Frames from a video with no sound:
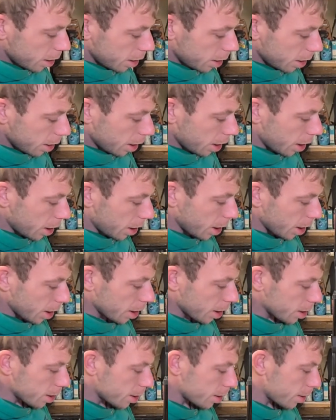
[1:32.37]
I think
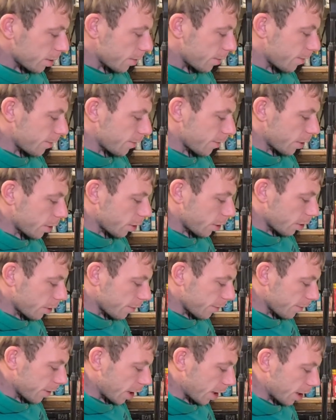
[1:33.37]
there's 4 or
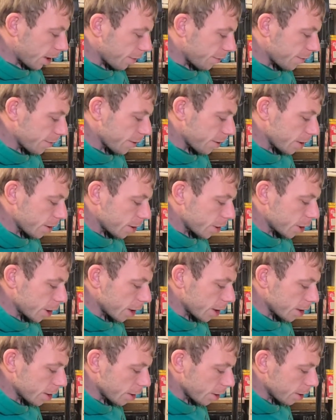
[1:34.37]
5 chits
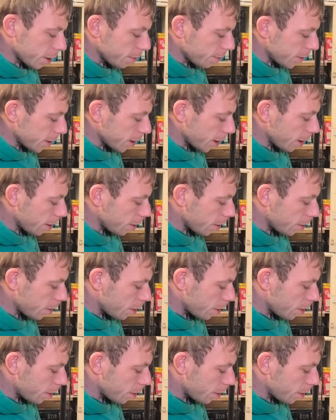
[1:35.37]
on this potato,